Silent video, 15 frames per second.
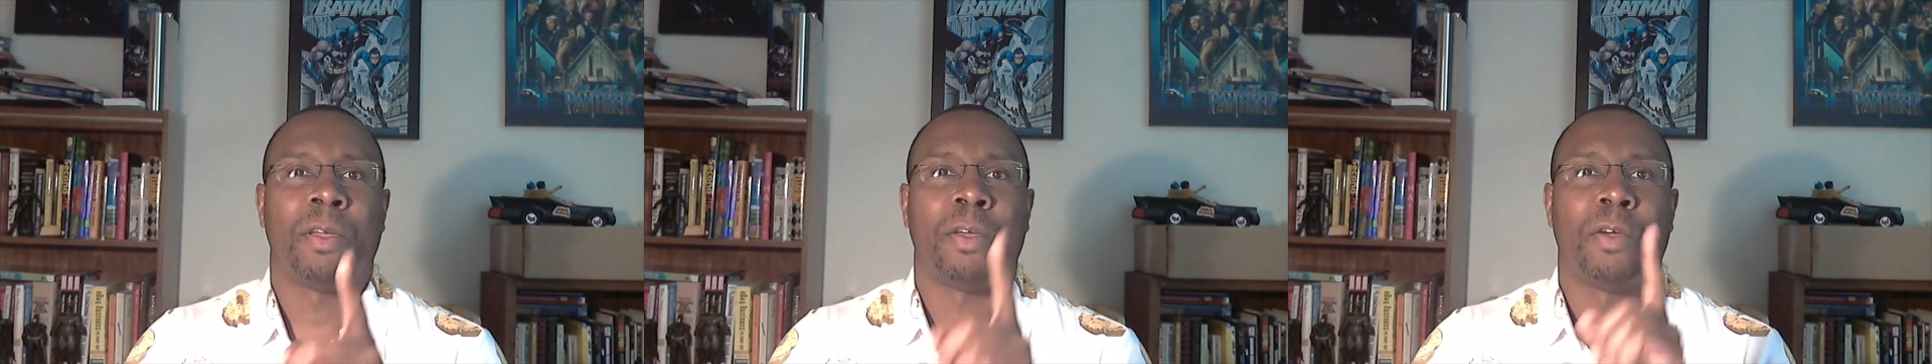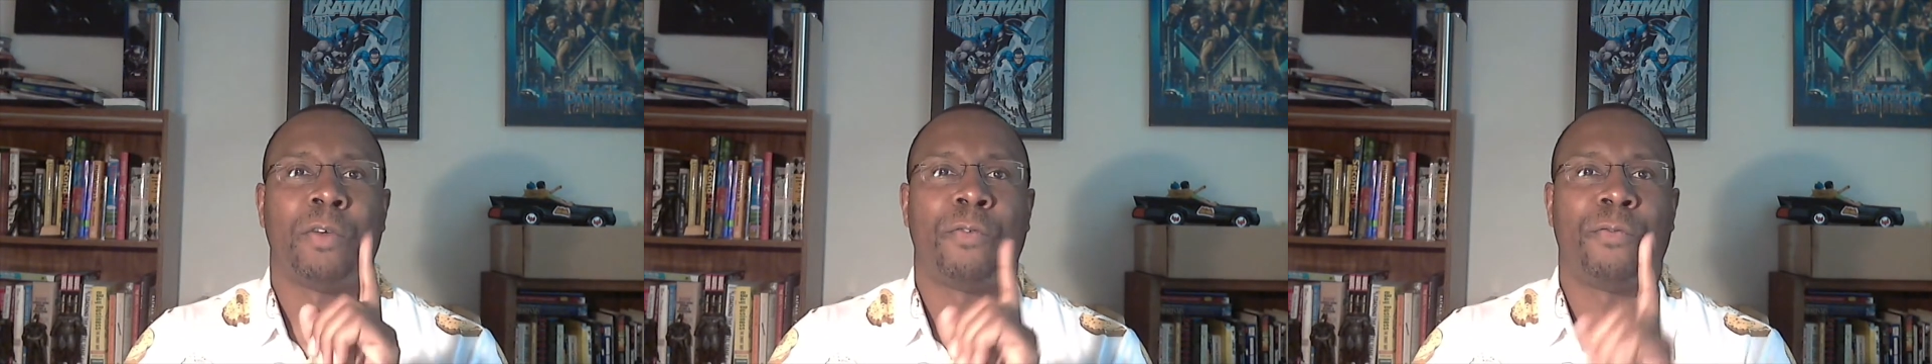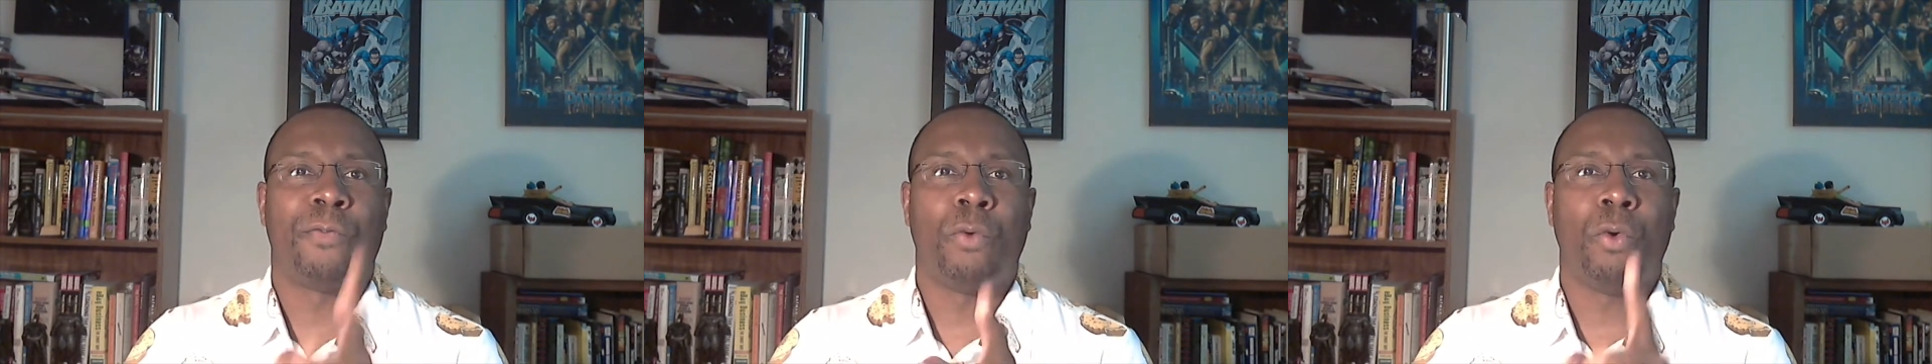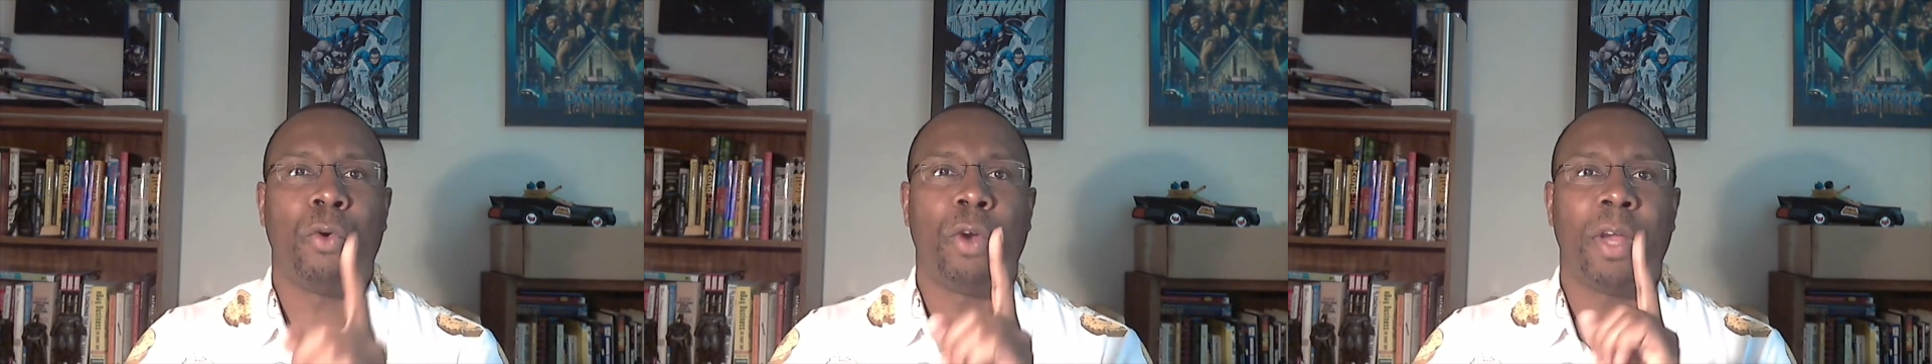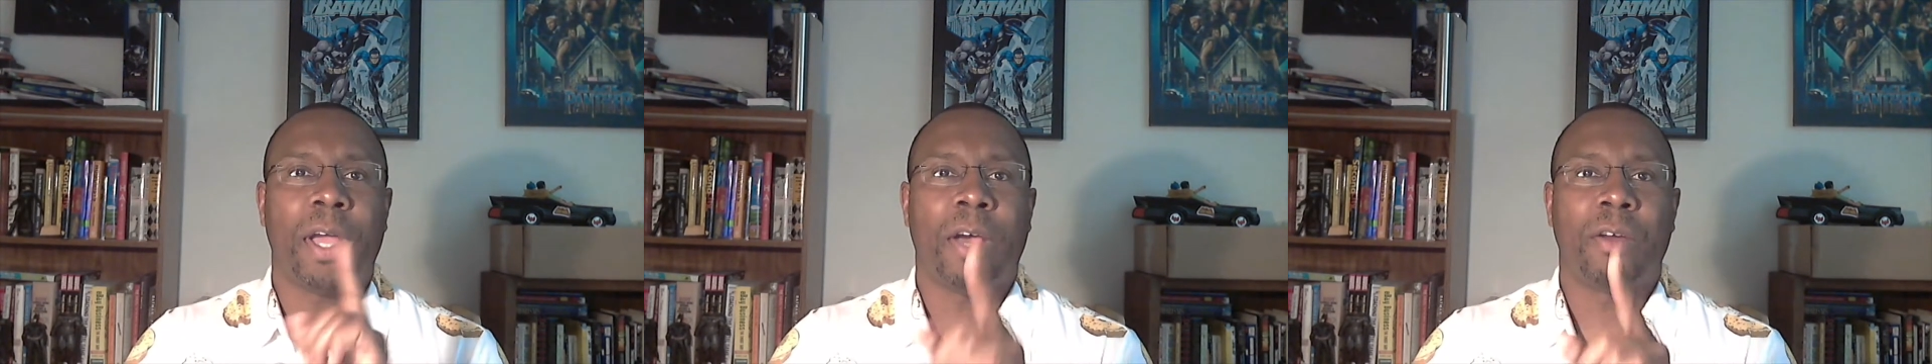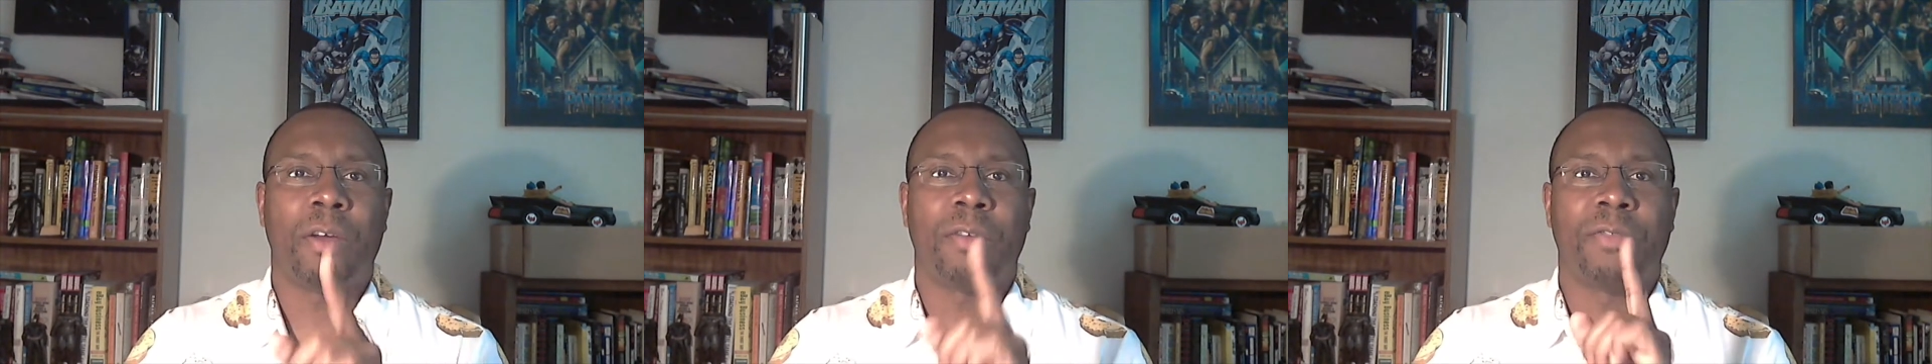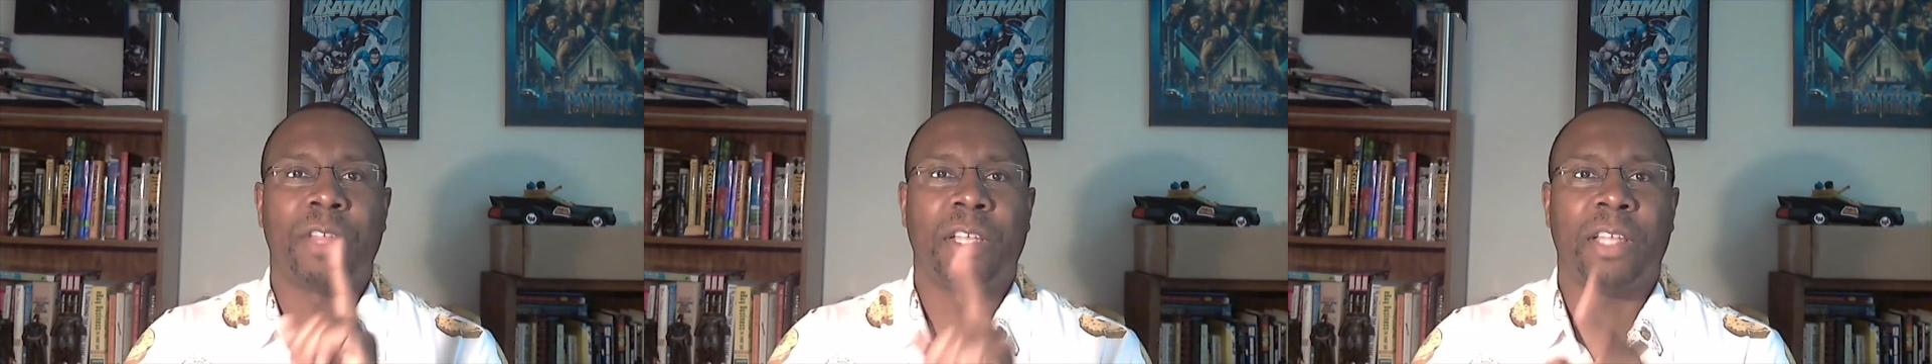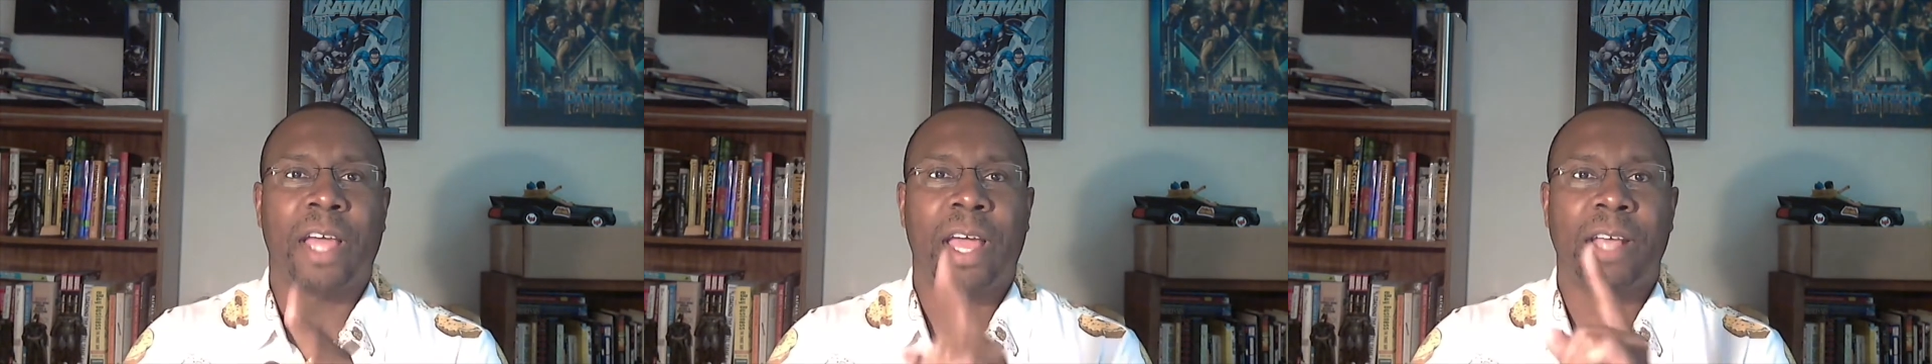4 out of the
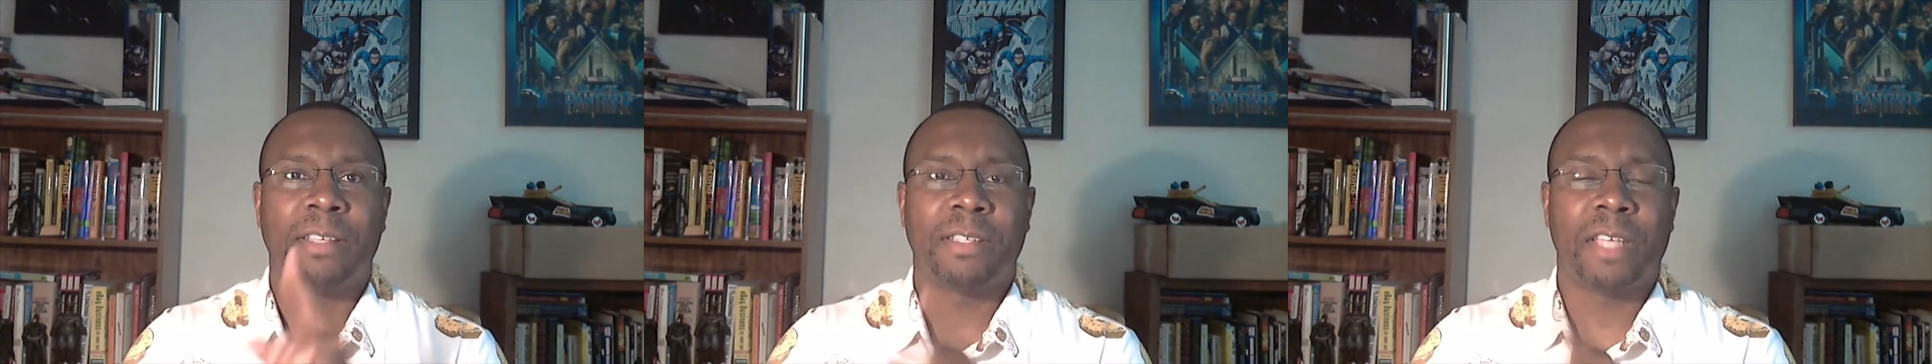last